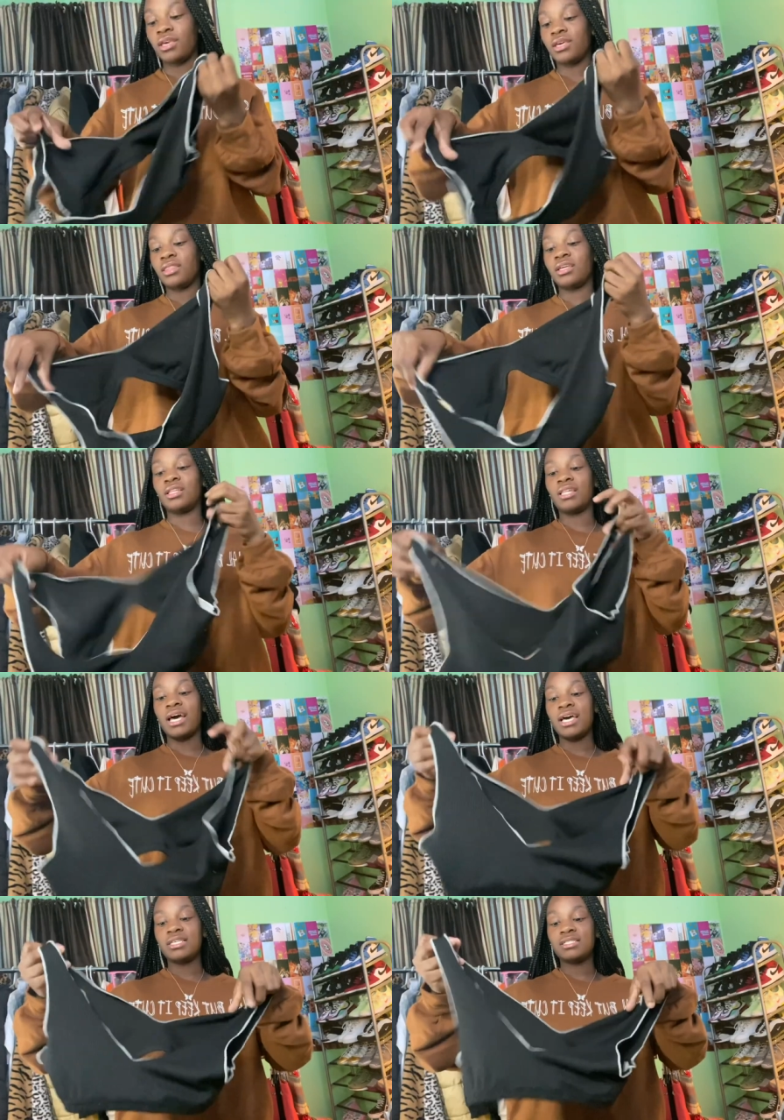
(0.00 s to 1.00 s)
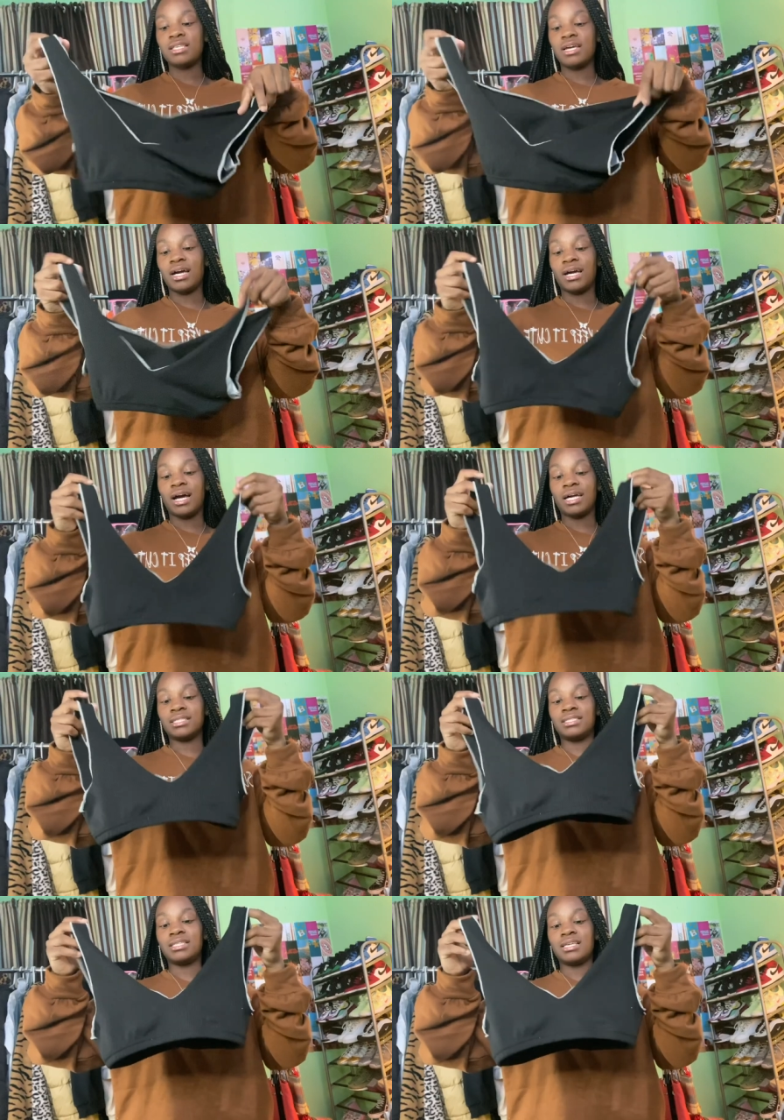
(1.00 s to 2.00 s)
The last thing I got is
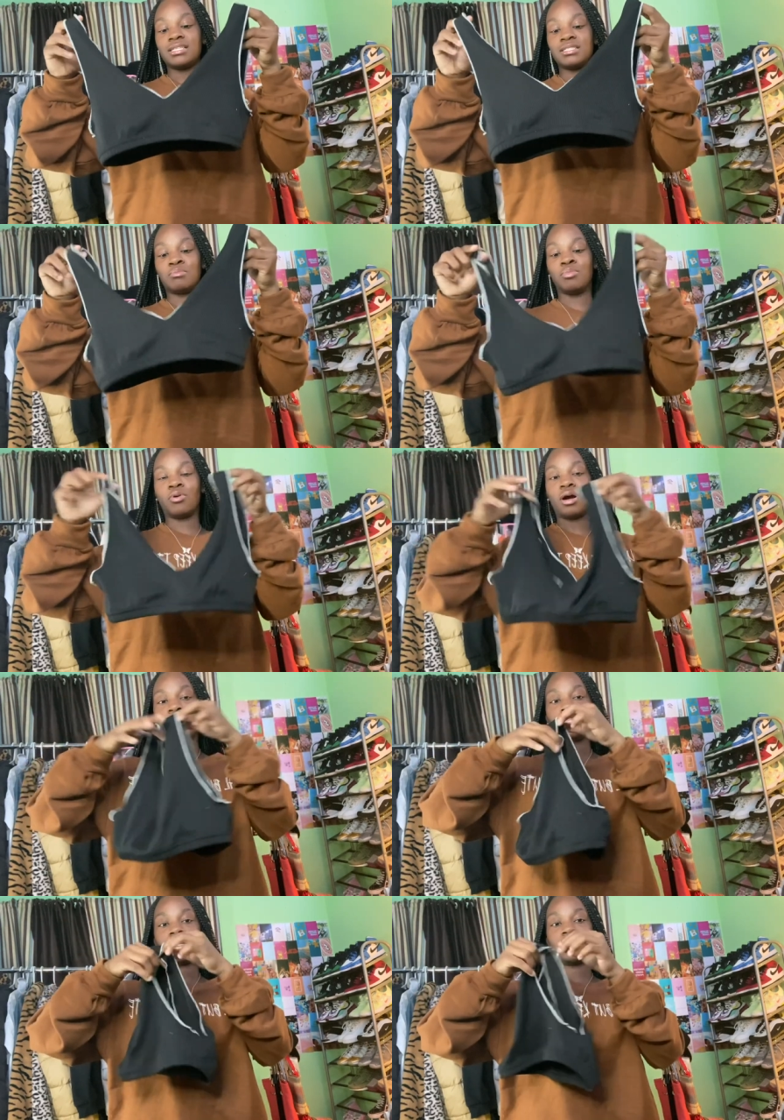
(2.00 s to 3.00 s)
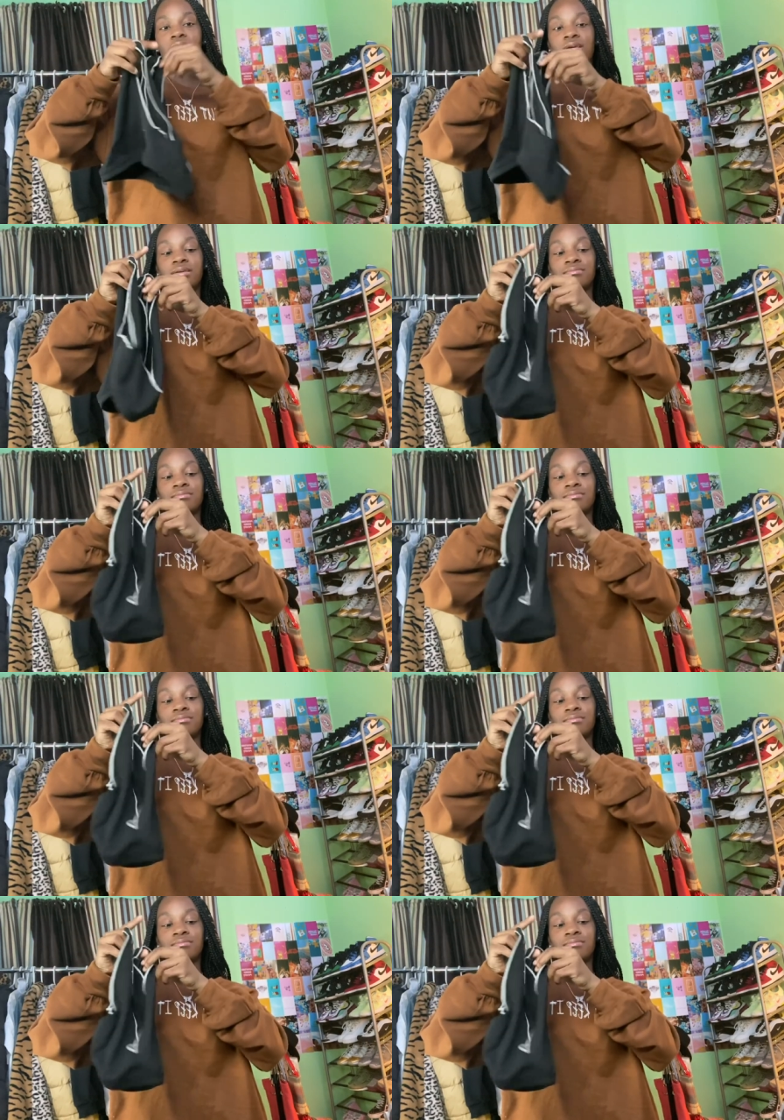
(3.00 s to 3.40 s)
this bra thing.